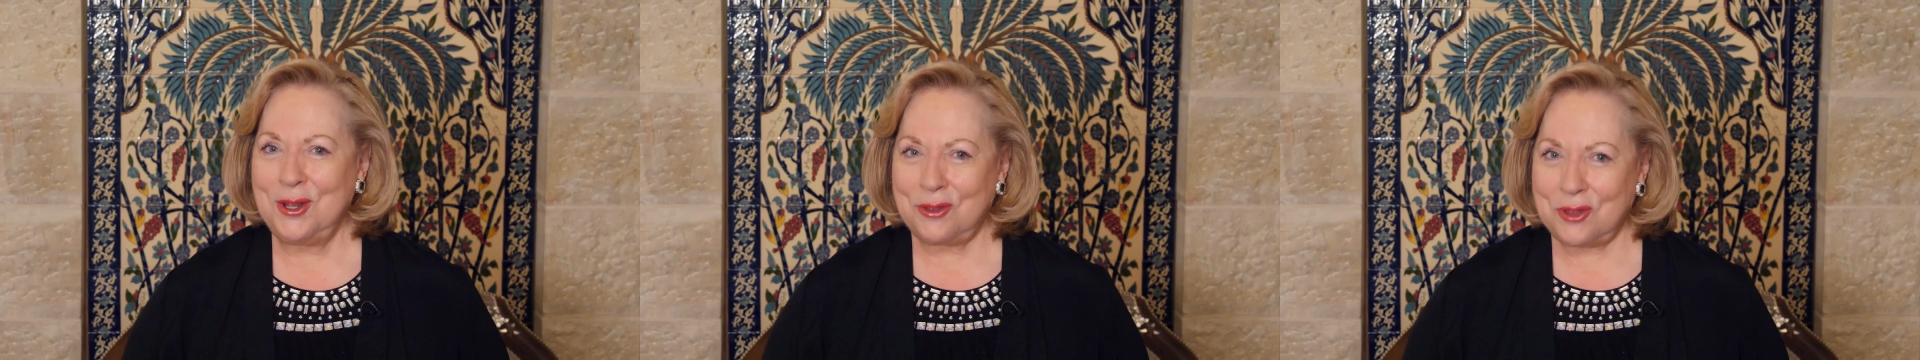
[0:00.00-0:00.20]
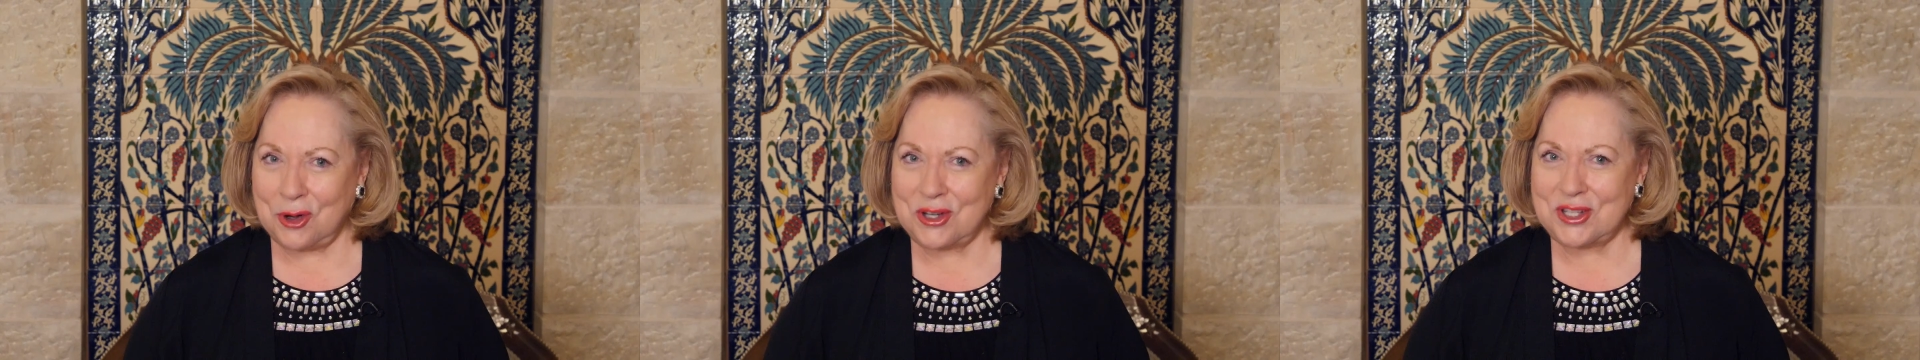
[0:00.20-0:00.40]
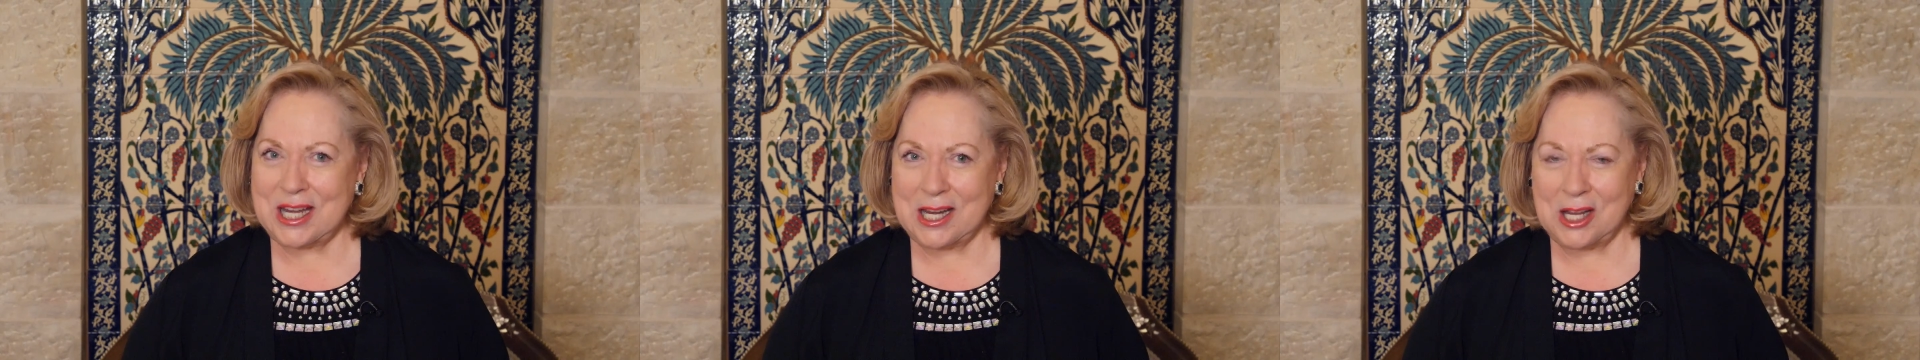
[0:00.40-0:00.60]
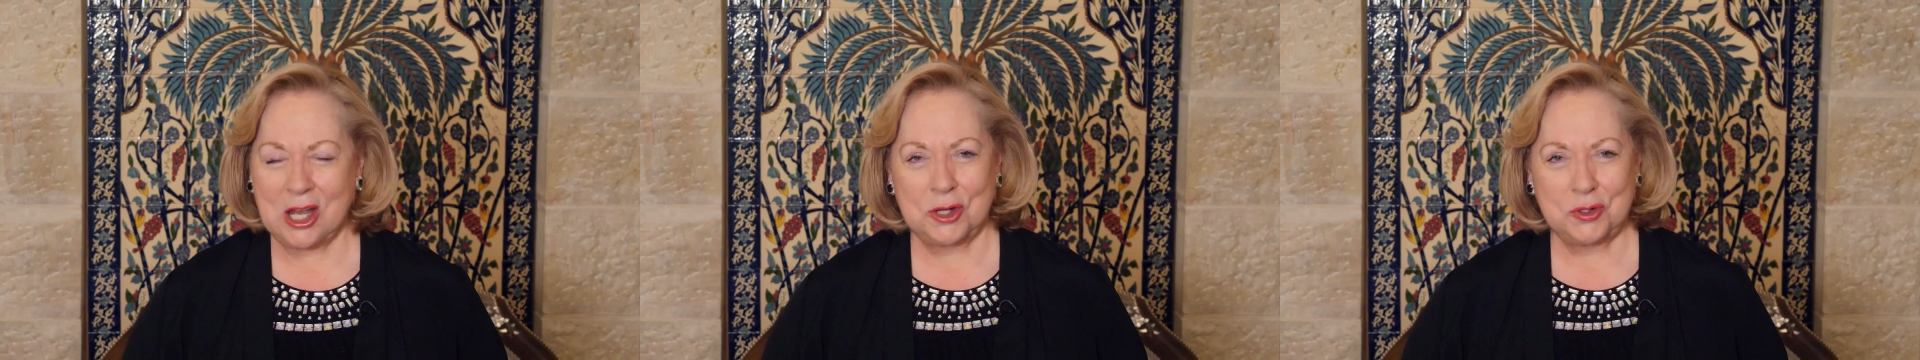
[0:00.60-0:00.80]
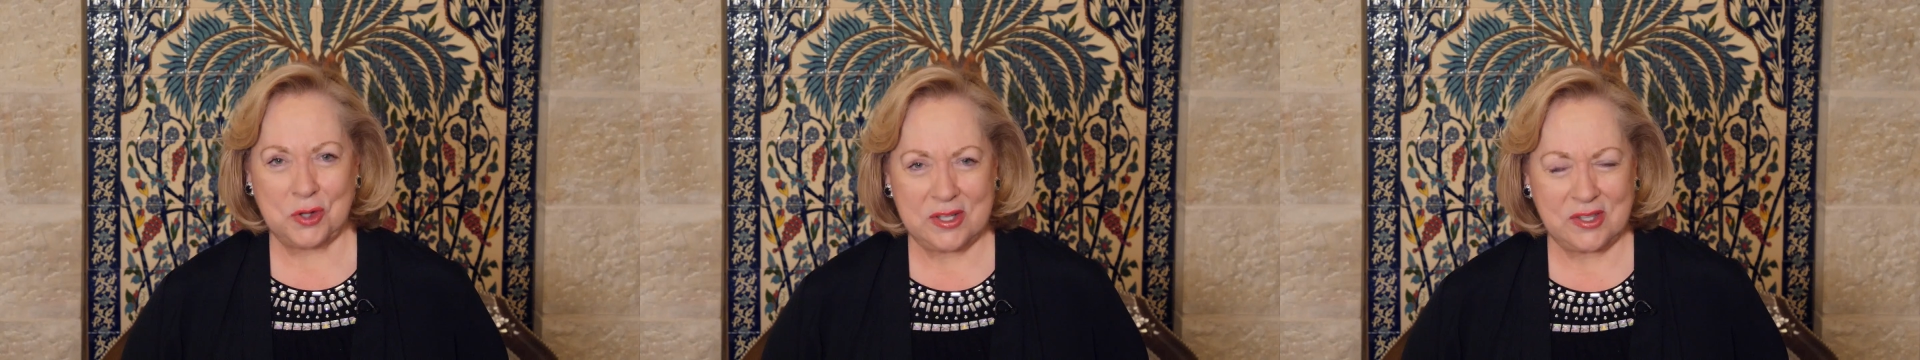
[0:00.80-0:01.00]
13
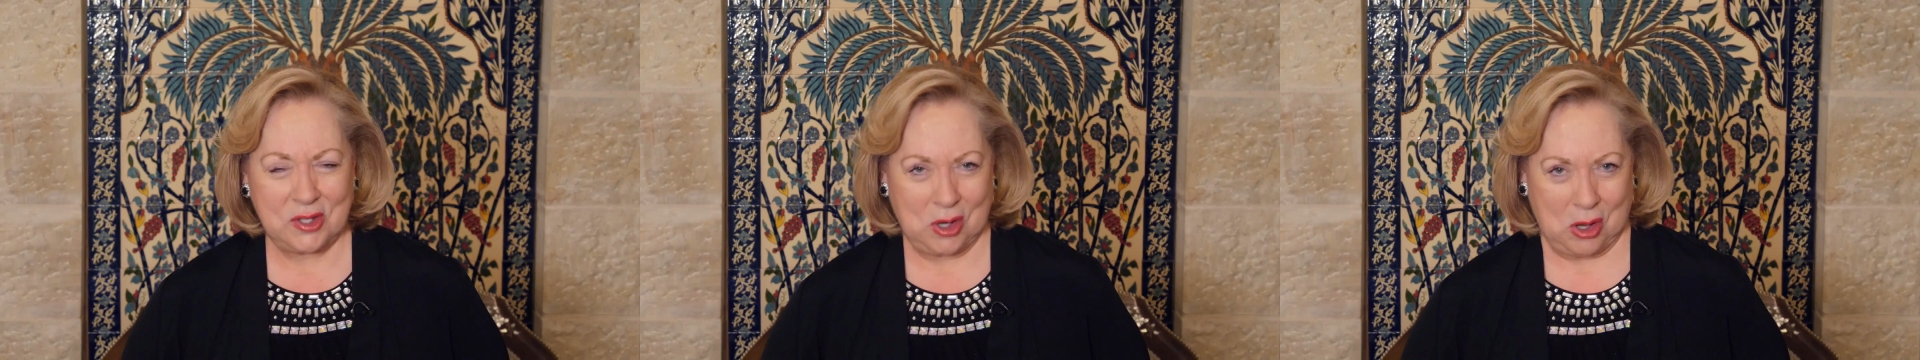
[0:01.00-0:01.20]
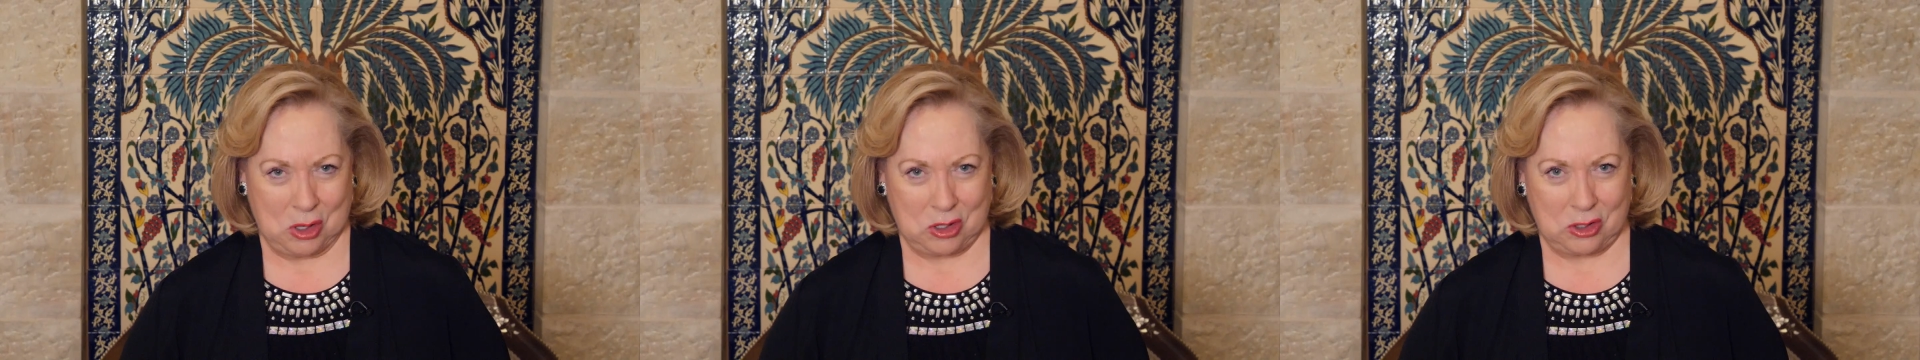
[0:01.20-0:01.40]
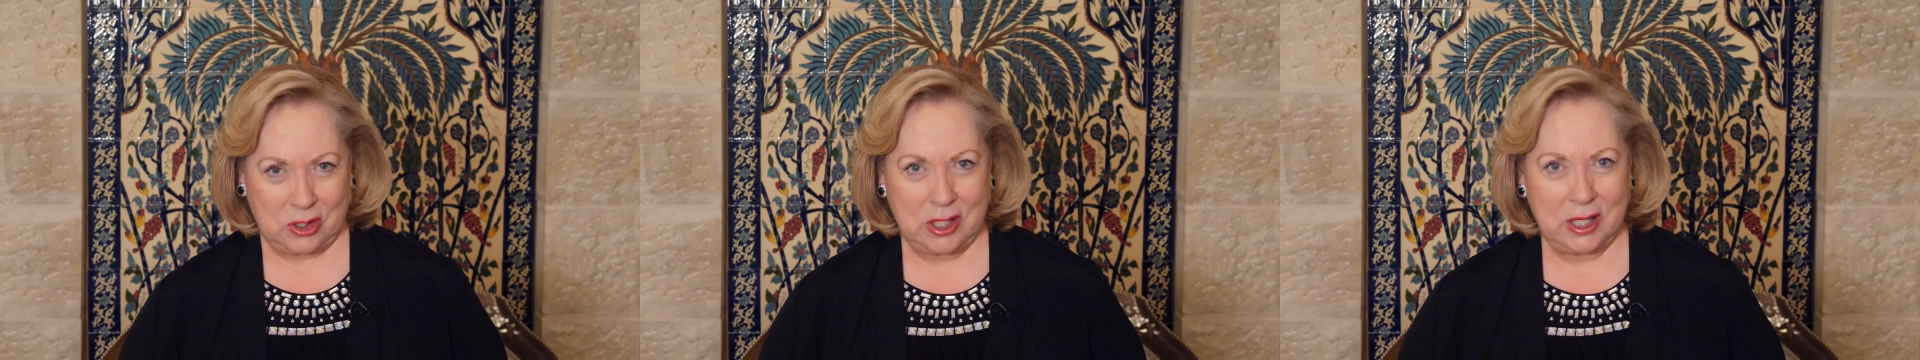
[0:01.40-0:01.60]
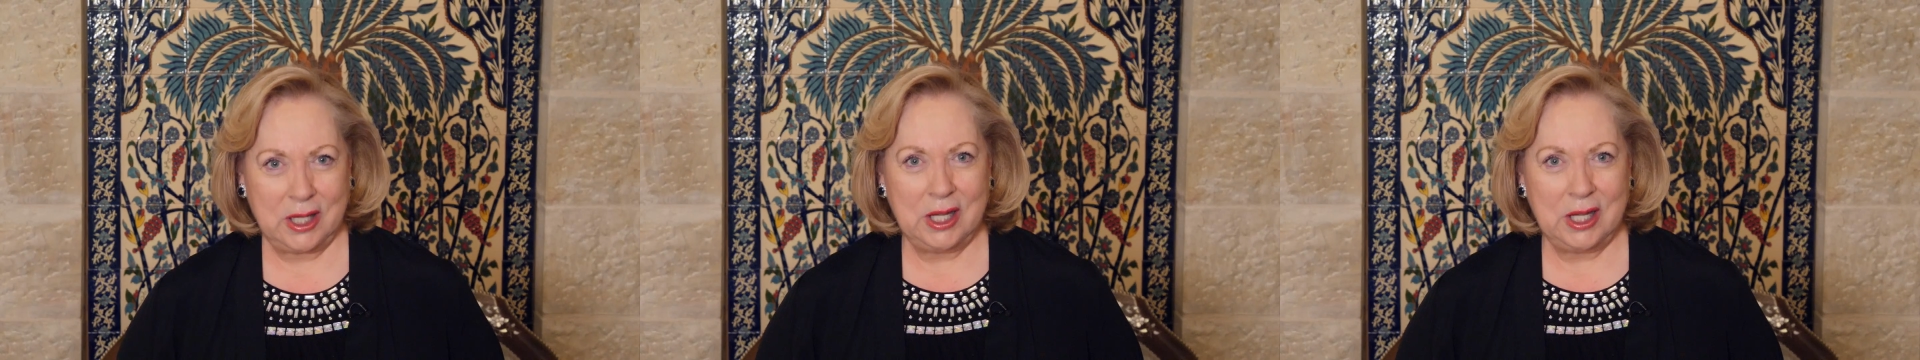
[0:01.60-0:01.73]
countries in all,